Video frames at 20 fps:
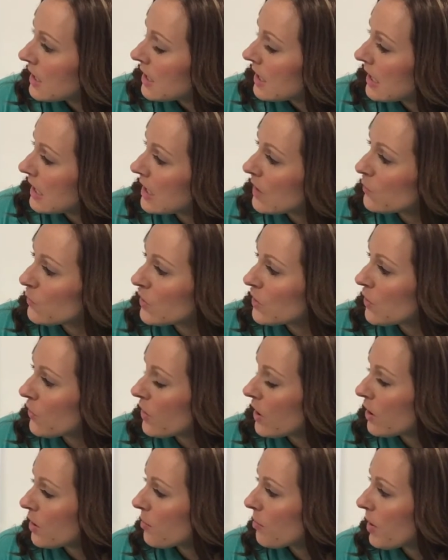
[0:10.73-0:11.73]
and we
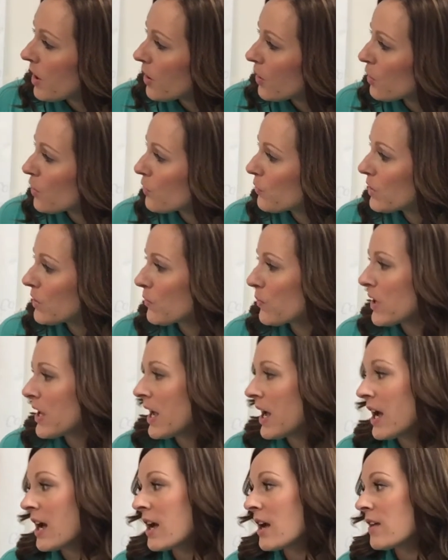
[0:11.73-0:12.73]
know how to borrow when we
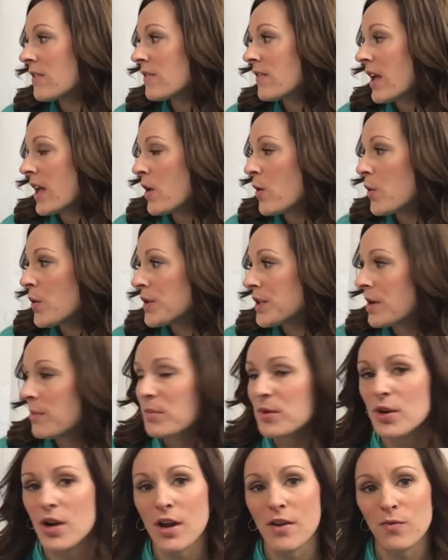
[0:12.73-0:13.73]
have a whole
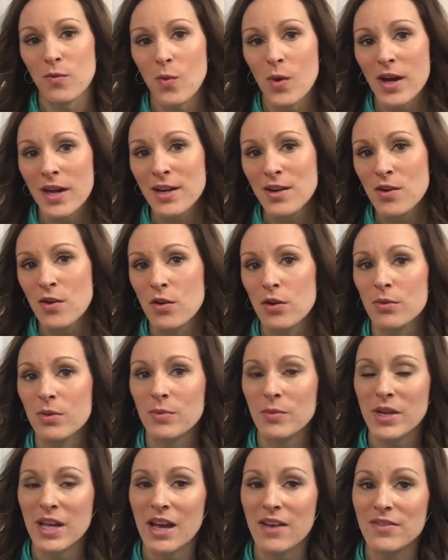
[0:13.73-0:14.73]
number of one or
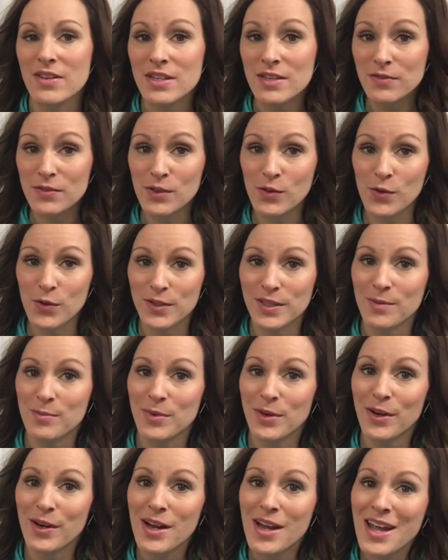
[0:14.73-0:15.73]
when we have a different whole
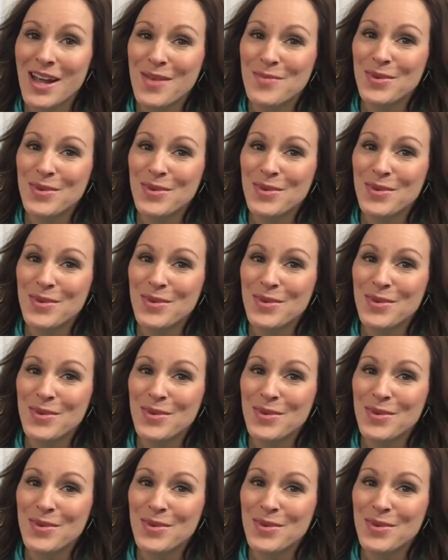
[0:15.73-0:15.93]
number,